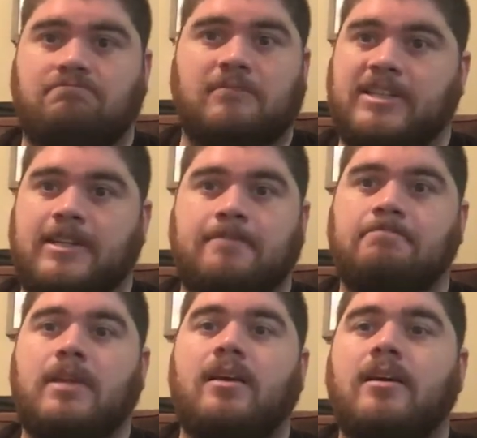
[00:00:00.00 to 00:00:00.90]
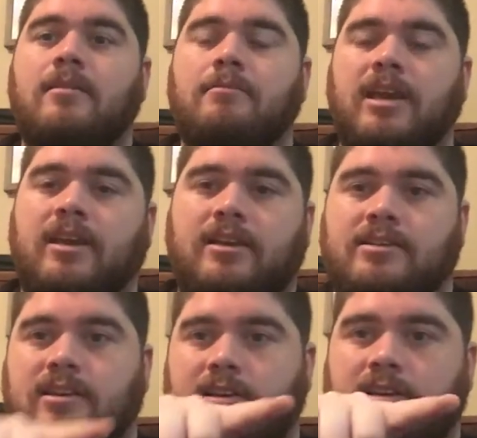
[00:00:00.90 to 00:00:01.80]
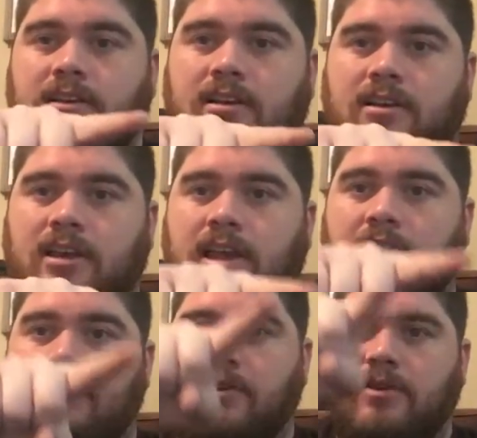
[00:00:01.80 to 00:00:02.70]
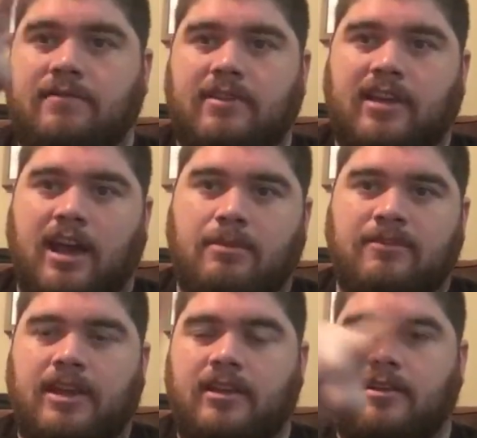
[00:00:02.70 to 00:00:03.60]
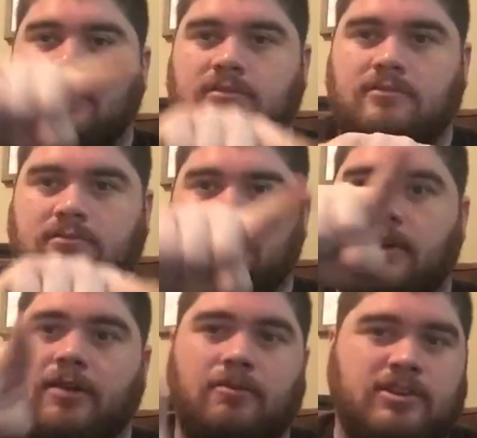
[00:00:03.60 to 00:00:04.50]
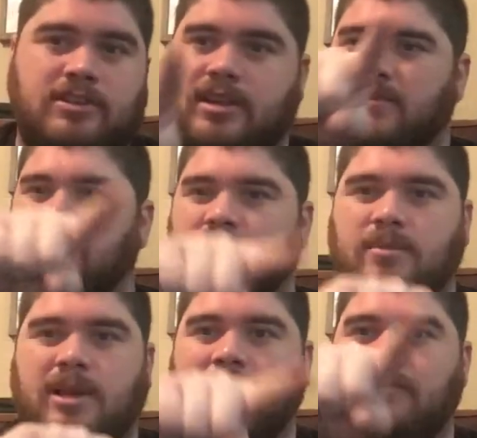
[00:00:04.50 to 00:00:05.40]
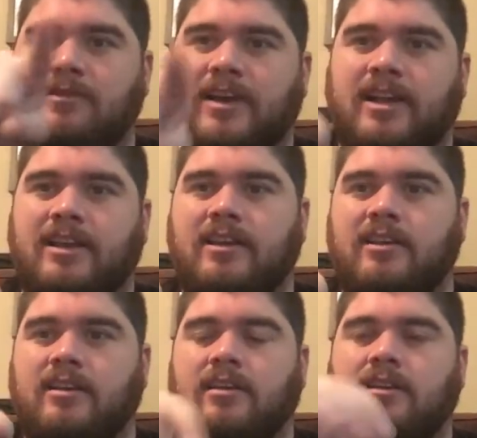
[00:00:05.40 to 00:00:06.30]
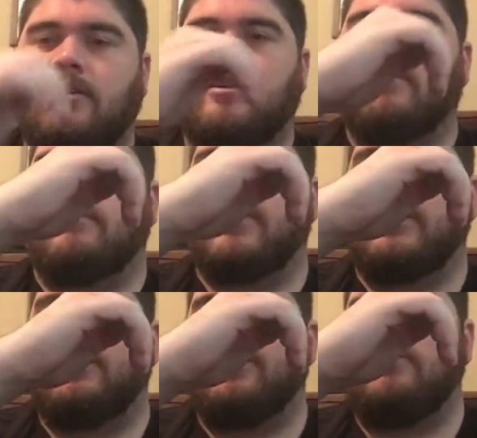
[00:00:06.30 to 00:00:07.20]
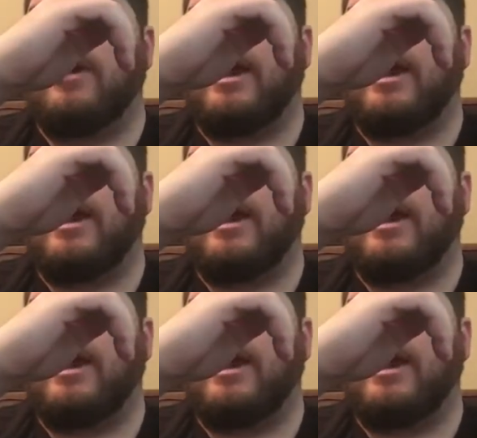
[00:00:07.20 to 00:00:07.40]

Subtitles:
That's it. Because if you have the top of a hill, right, and it works the same for the bottom of a valley, right, you